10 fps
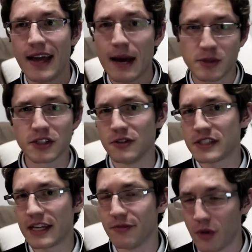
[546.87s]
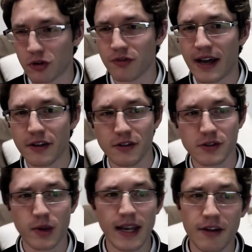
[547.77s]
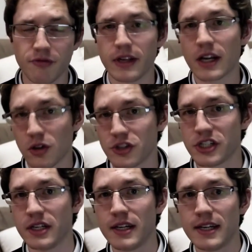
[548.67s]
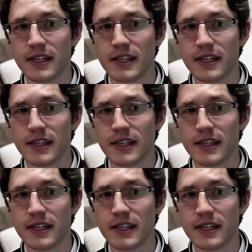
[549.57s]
absolute set of moral values when every culture